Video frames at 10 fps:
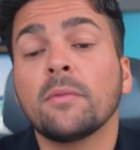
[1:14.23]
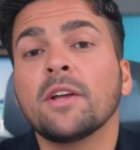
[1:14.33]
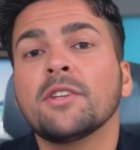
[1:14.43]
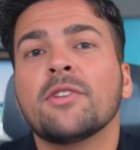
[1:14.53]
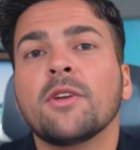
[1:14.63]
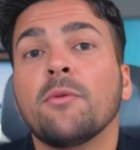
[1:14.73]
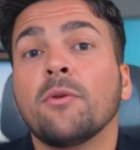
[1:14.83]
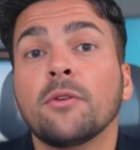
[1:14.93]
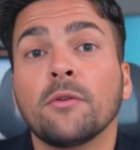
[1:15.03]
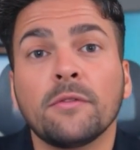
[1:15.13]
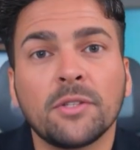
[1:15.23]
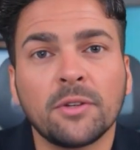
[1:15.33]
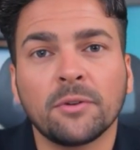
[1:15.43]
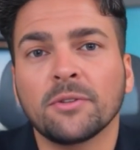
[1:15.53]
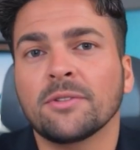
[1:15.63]
and so will your
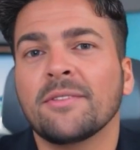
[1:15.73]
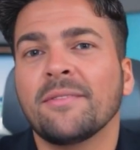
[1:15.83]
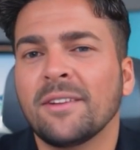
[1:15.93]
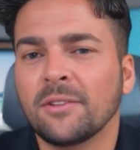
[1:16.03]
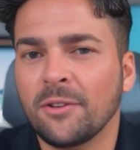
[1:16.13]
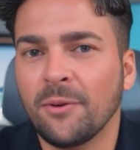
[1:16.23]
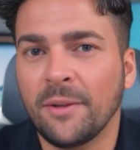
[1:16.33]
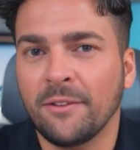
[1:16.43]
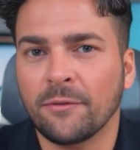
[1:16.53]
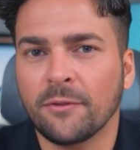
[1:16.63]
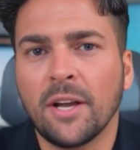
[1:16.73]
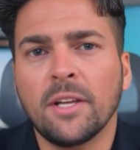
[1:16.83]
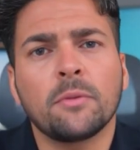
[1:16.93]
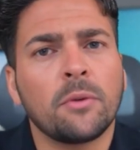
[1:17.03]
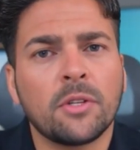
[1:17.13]
visitors. Don't be
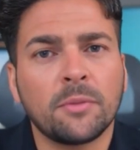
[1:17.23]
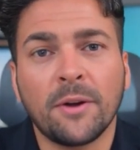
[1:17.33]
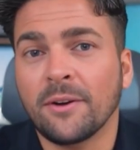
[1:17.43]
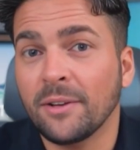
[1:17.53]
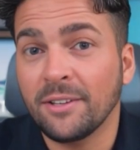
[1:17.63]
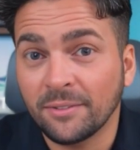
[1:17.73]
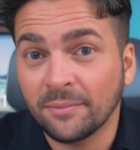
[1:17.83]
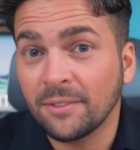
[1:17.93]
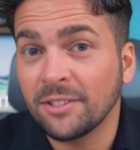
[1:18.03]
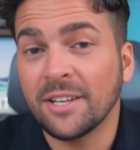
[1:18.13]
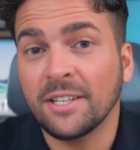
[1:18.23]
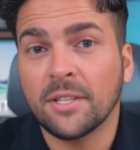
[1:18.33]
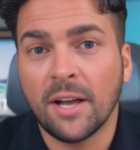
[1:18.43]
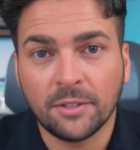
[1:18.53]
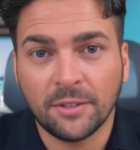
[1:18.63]
afraid to experiment,
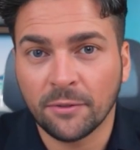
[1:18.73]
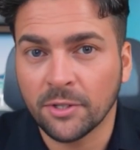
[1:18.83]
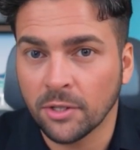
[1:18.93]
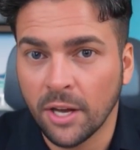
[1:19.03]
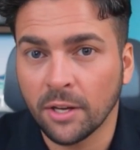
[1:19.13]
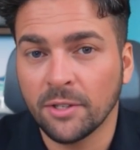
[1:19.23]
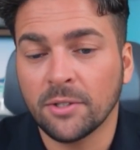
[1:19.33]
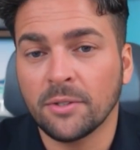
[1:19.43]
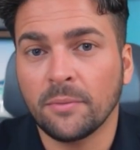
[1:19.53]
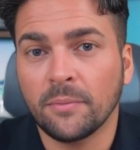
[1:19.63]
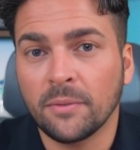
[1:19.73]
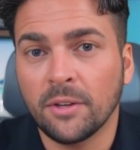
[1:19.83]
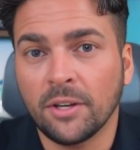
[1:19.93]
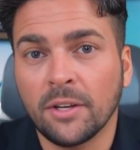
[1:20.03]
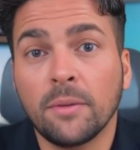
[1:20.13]
test out different settings,
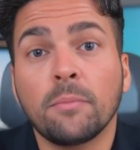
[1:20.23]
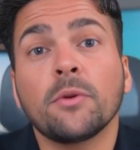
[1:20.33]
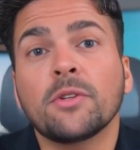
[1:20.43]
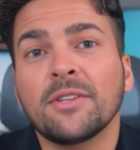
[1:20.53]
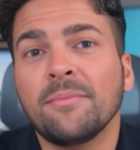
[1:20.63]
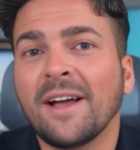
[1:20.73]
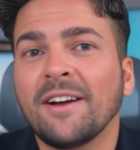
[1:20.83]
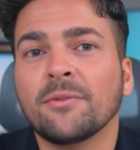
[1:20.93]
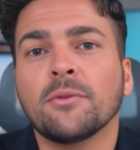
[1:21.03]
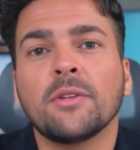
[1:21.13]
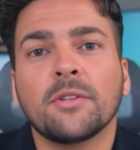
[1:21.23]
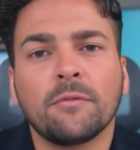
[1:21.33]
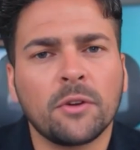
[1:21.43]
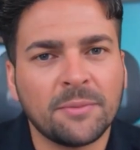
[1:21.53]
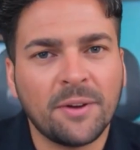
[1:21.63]
and keep pushing the boundaries
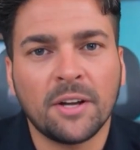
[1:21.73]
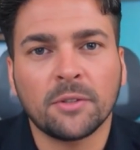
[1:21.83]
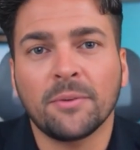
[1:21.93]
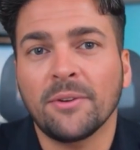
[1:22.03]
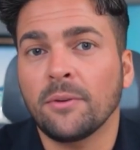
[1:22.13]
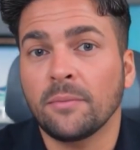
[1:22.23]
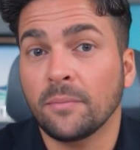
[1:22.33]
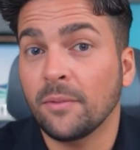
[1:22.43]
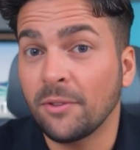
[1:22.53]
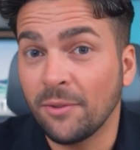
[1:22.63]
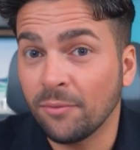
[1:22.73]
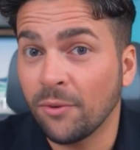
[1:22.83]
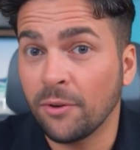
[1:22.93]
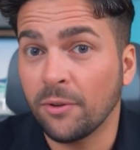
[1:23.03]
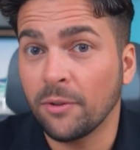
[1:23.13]
of what's possible. The
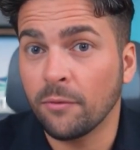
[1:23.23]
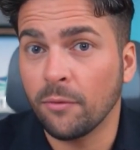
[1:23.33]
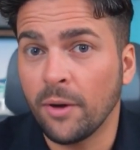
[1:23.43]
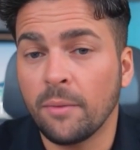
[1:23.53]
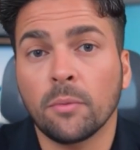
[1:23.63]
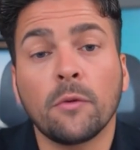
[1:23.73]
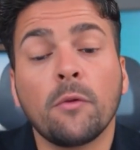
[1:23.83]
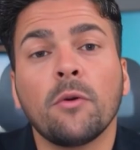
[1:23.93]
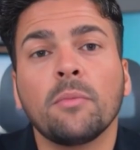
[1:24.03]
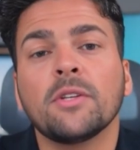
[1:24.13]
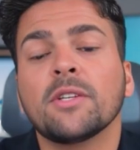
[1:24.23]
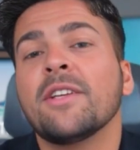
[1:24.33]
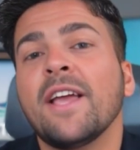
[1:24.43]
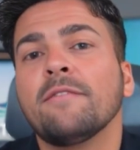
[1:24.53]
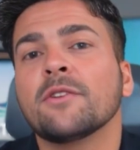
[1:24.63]
world of web performance
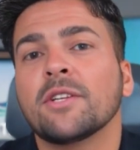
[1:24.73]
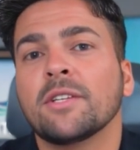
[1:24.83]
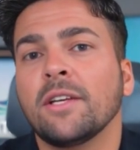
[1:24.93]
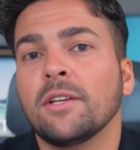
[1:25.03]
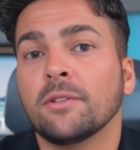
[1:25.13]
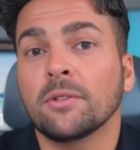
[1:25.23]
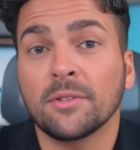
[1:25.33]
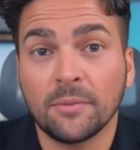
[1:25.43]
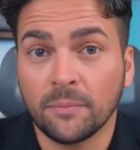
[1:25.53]
never sleeps.